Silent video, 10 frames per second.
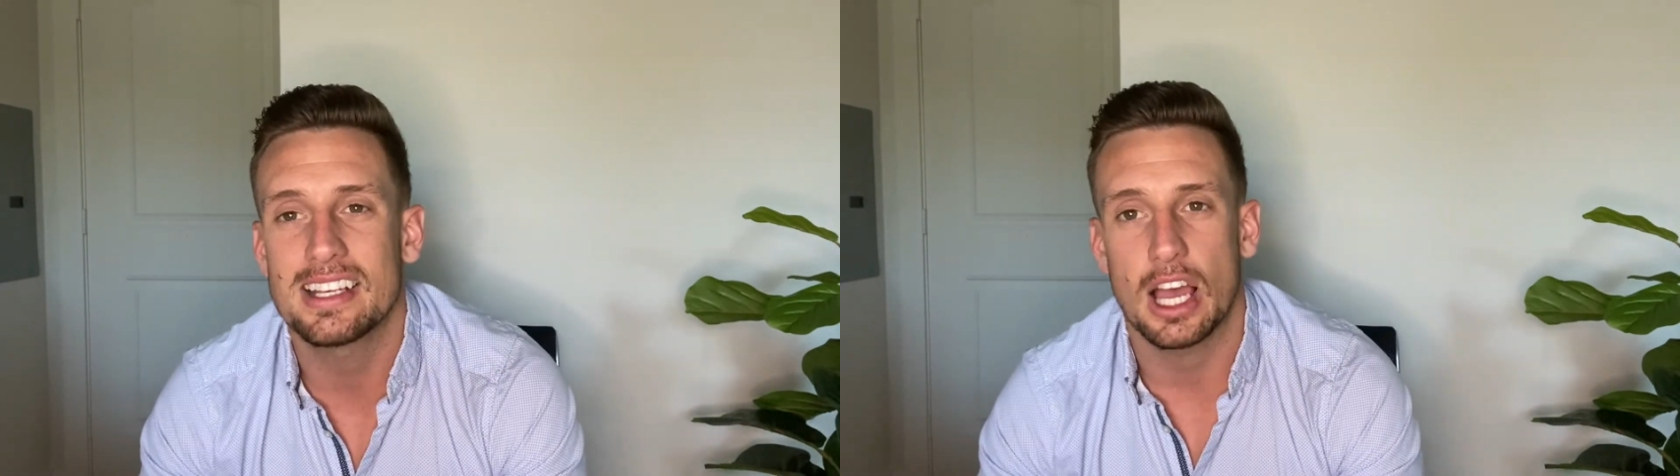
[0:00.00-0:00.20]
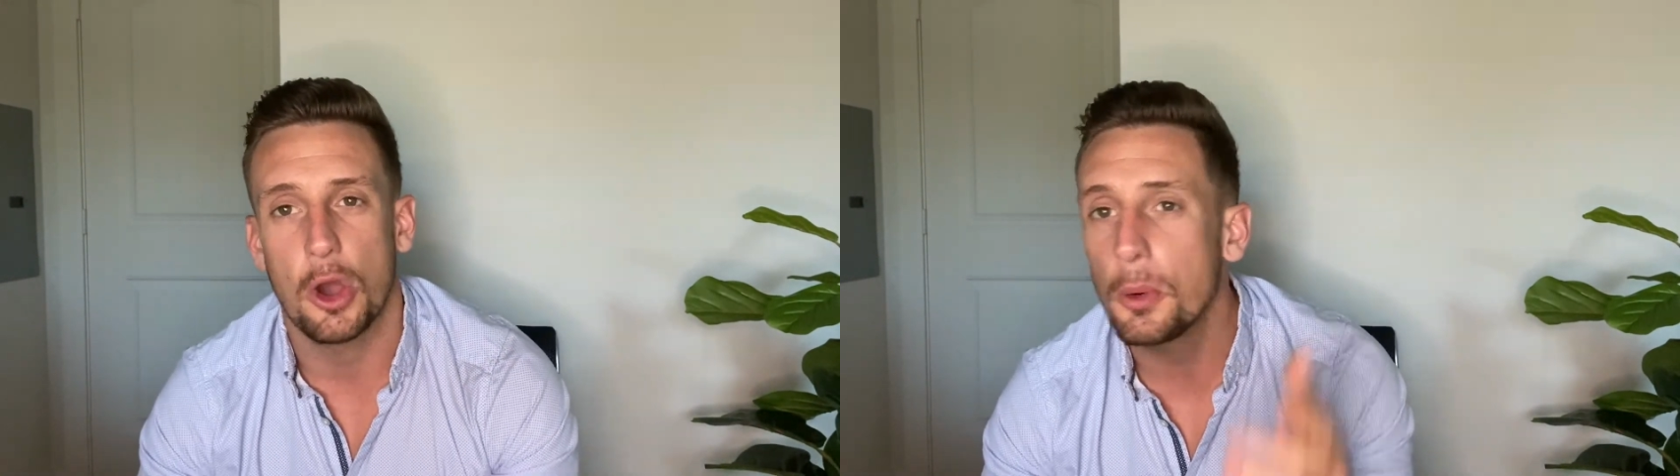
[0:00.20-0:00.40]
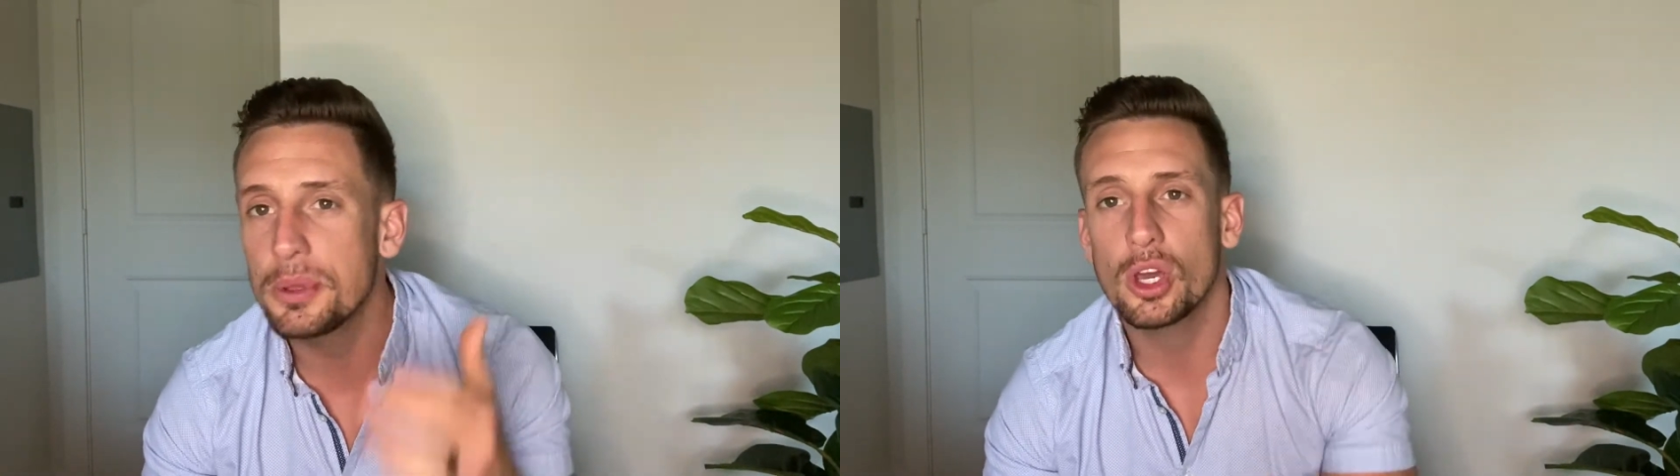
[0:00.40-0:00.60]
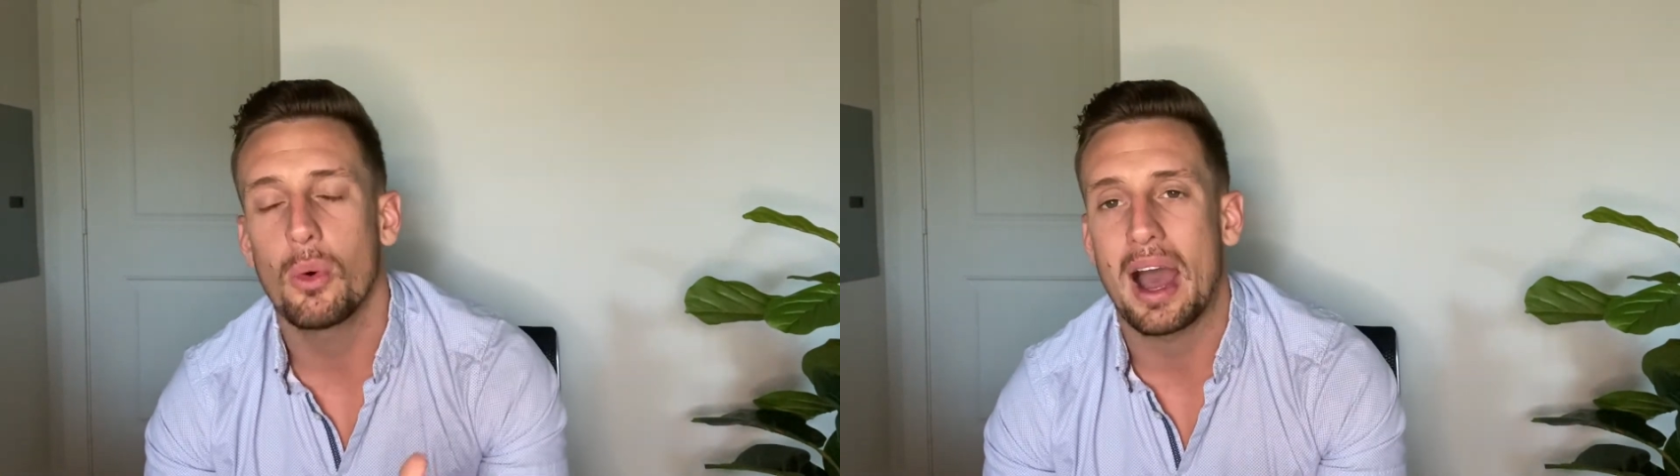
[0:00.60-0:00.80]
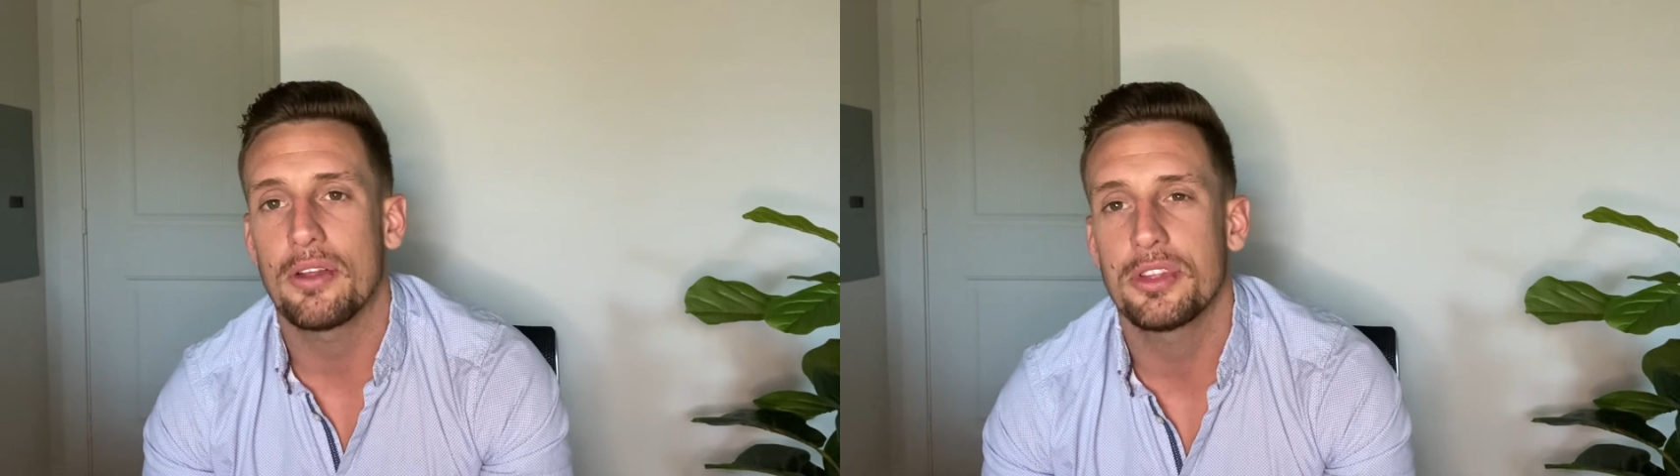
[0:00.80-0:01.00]
I hope you
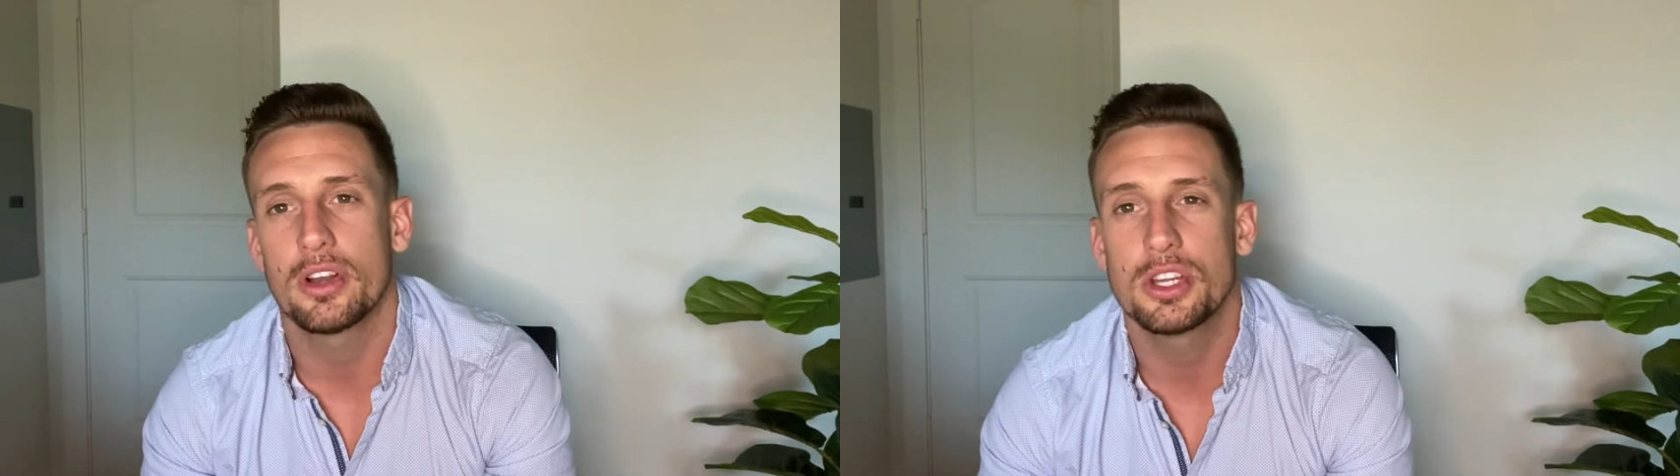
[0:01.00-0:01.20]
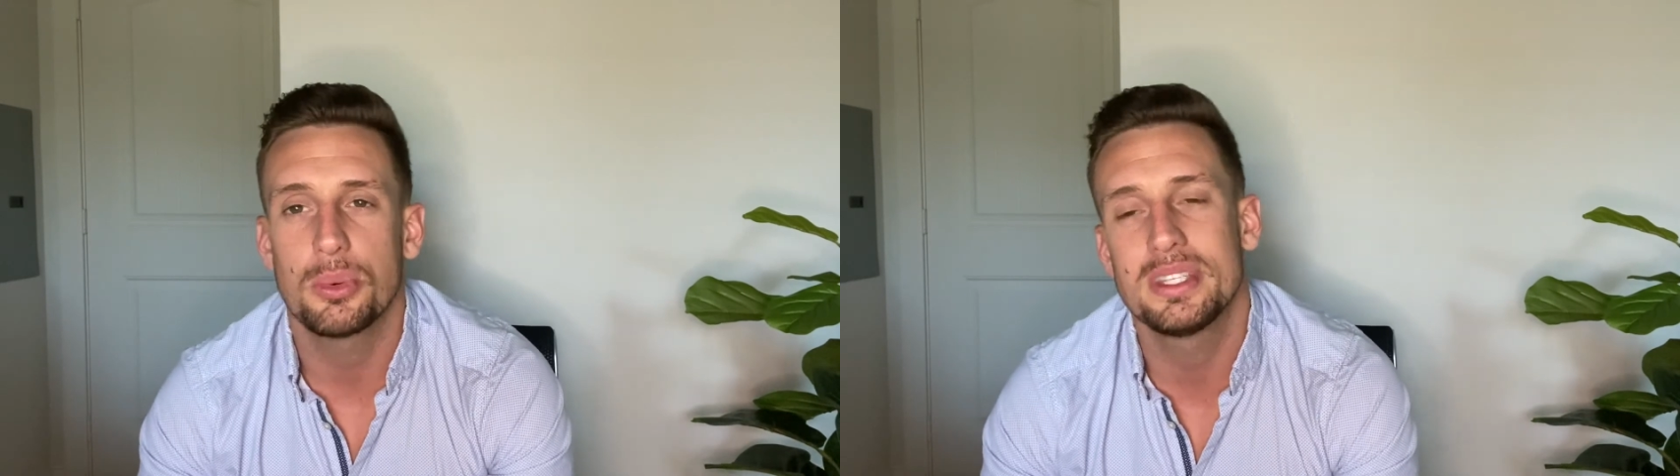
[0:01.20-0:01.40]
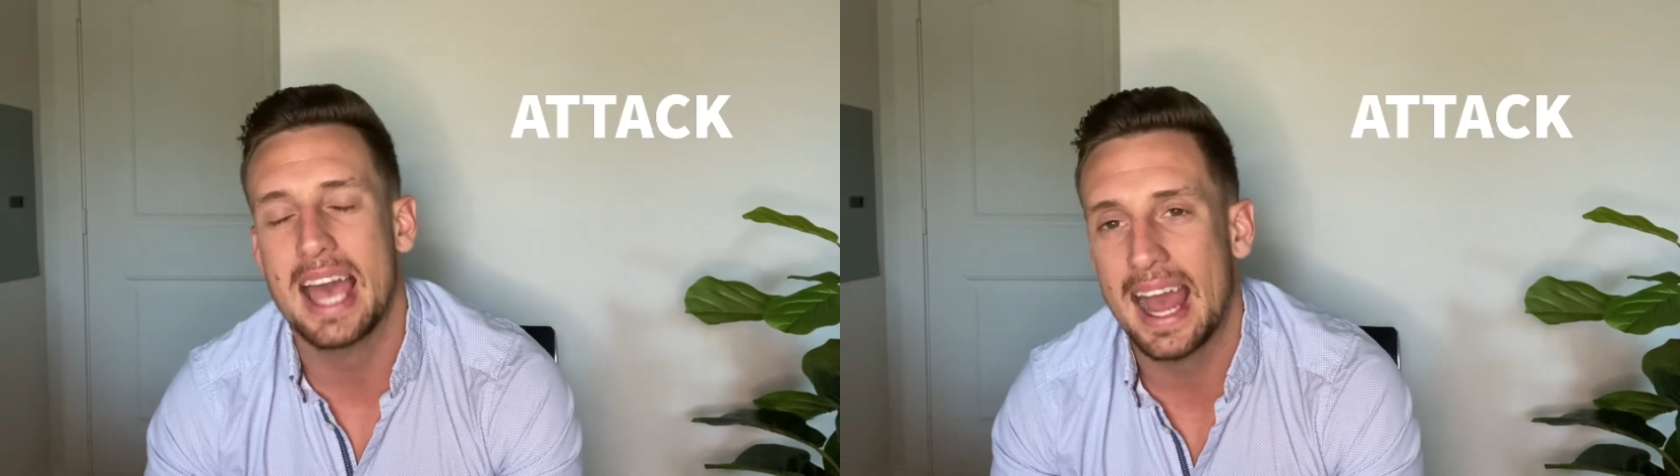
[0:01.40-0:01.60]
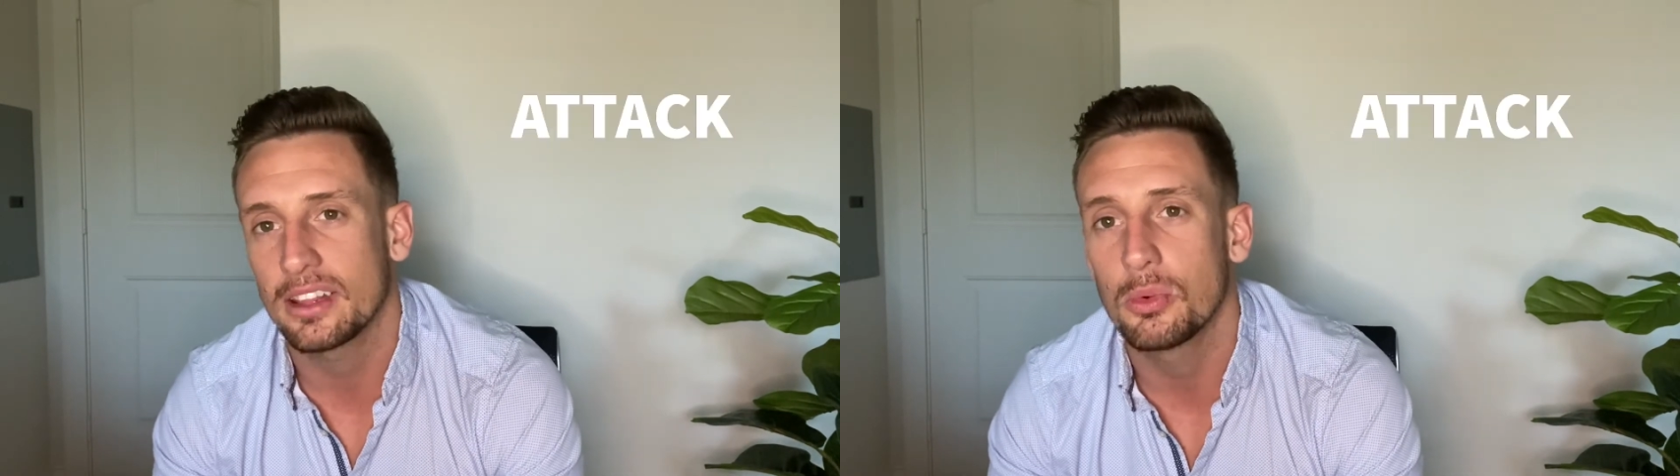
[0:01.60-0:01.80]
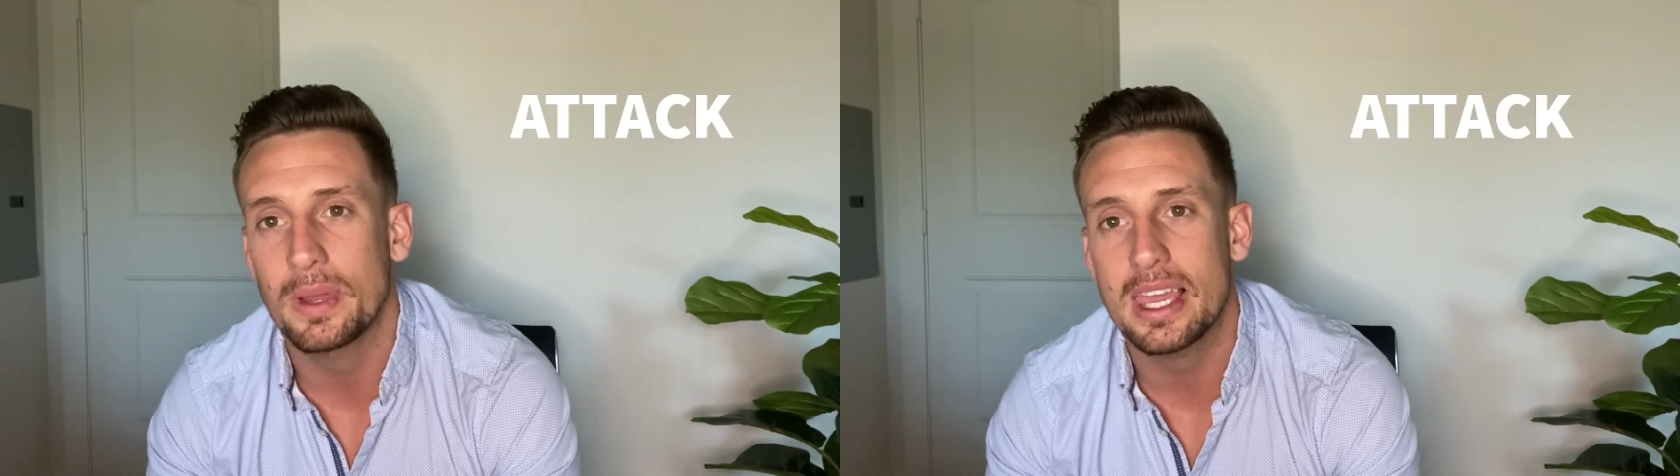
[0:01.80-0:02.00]
go out there and you attack
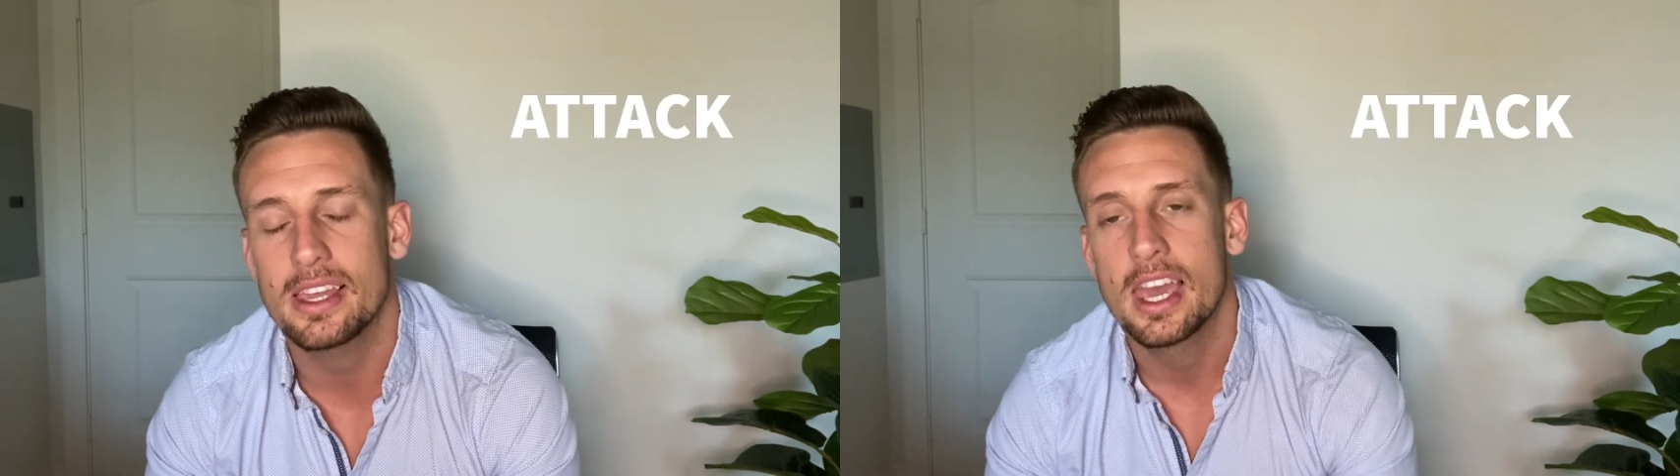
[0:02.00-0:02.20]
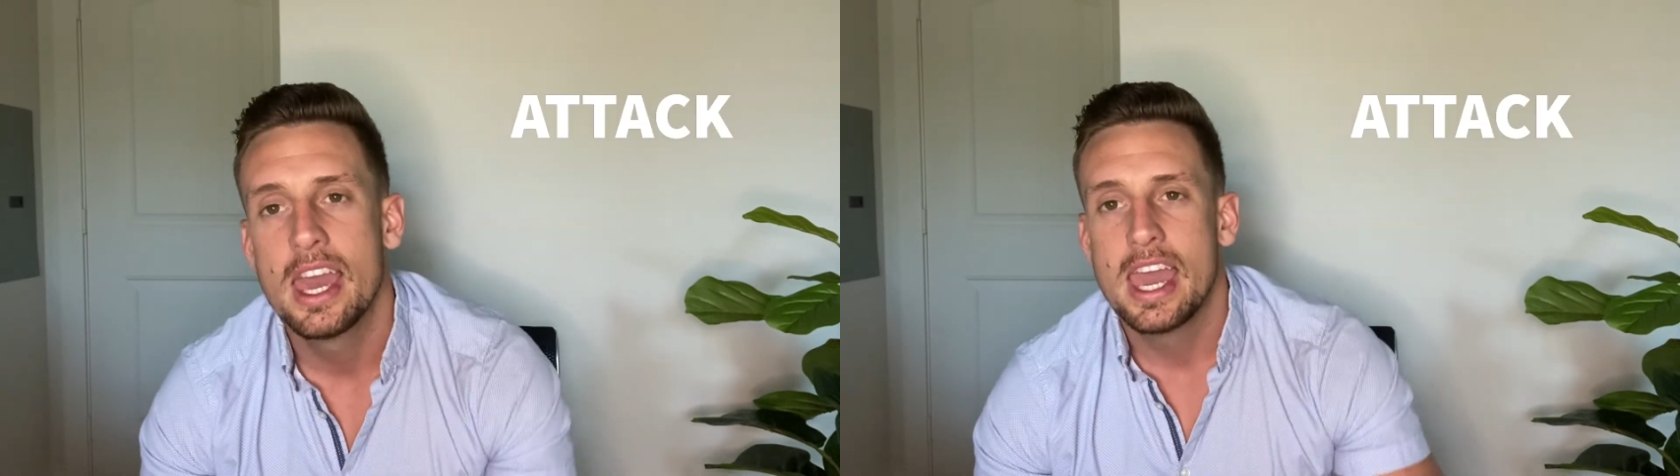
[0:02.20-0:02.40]
the week